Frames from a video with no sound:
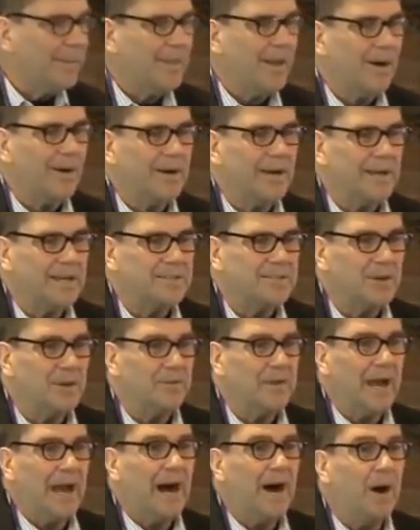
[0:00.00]
Okay, so
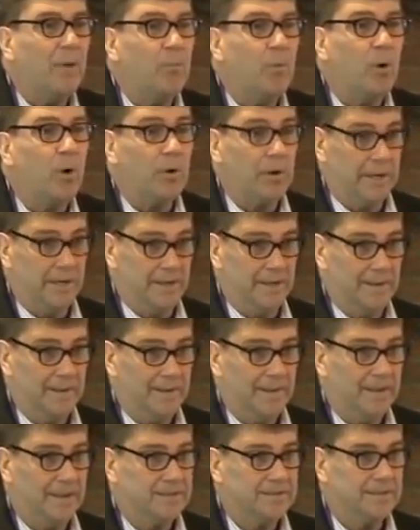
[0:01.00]
now I'm worried.
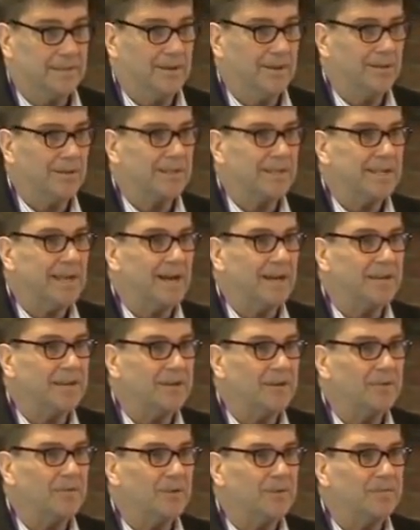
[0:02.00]
I said, holy cow,
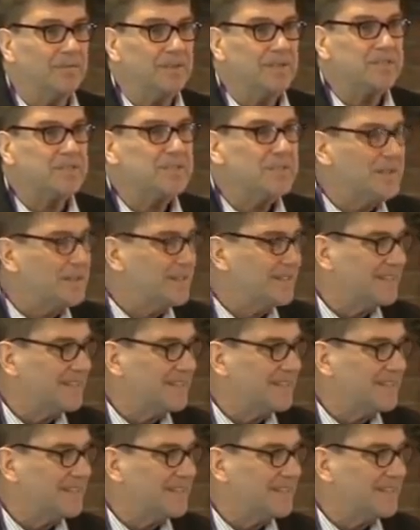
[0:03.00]
you know, if this,